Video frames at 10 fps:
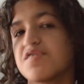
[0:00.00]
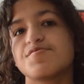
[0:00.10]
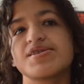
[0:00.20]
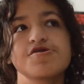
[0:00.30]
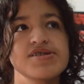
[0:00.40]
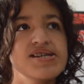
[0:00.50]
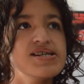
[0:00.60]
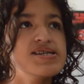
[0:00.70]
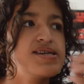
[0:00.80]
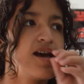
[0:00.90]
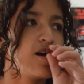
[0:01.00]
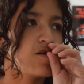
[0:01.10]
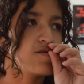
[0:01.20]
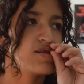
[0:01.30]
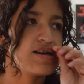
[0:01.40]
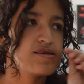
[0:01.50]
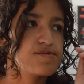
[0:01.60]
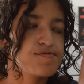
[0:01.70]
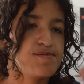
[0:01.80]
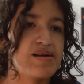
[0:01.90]
was interesting to see how
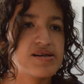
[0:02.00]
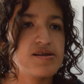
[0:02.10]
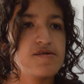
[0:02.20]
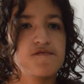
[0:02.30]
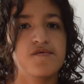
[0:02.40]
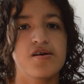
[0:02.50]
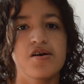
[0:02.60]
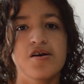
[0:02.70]
Delilah's perspective,